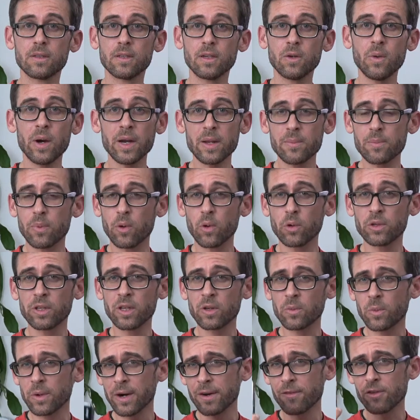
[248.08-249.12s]
Quite
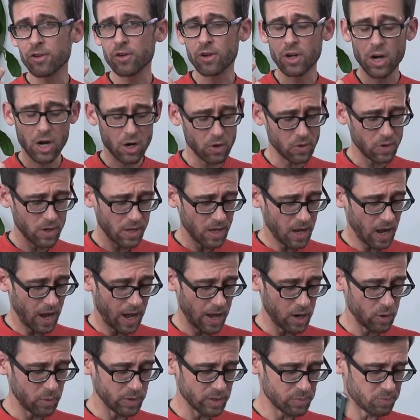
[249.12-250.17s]
important wherever you go,
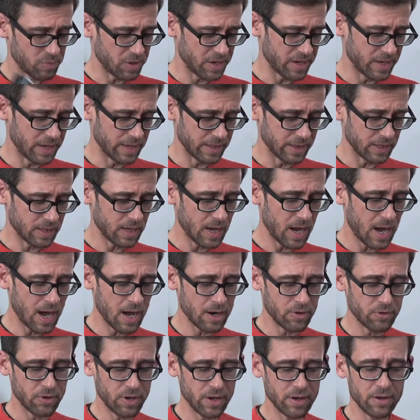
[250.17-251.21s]
I always bring a little
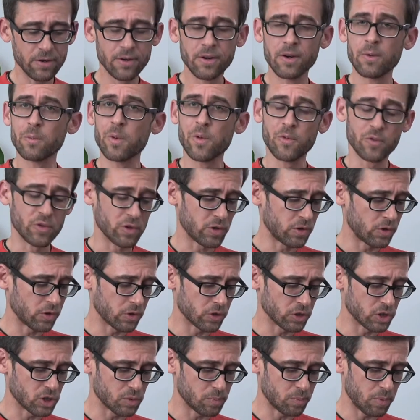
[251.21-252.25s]
card reader with the
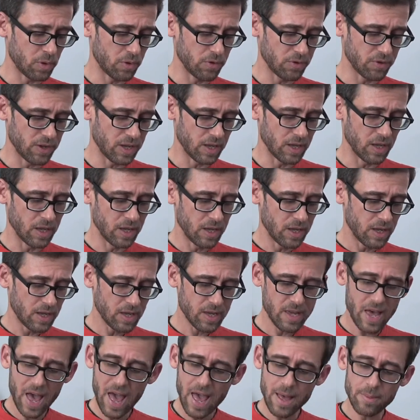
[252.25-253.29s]
corresponding
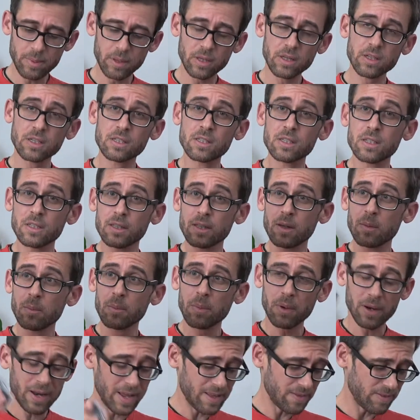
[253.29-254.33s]
cables,
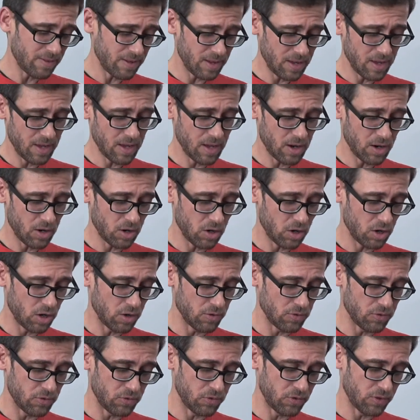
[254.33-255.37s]
plenty
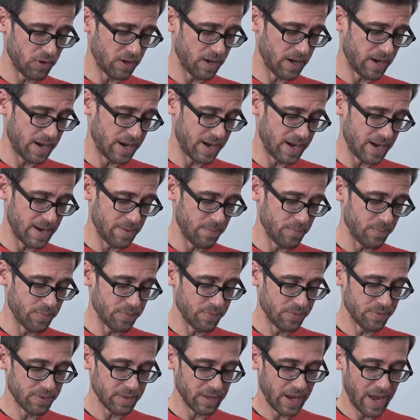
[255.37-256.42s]
of um,
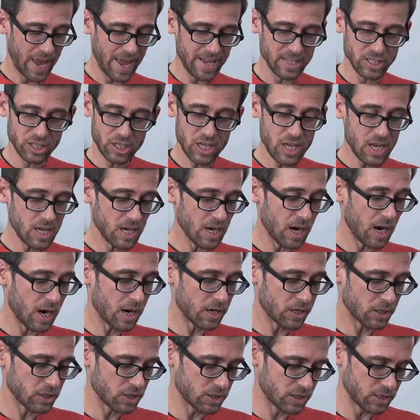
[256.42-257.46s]
S D
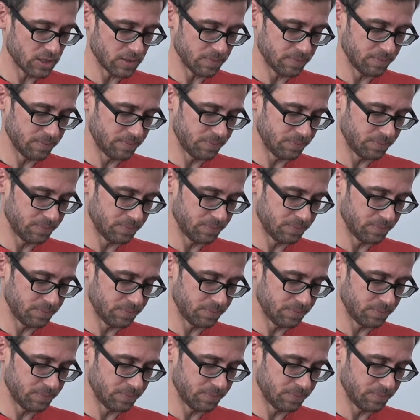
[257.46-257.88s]
cards,